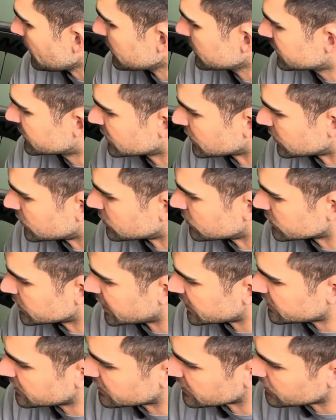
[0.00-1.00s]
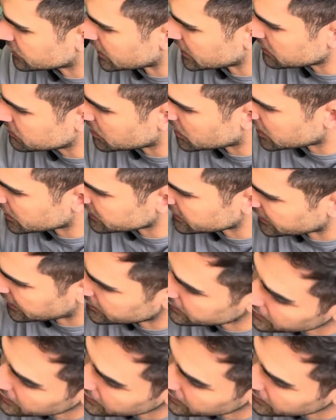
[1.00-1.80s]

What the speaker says: So that's the crank part, and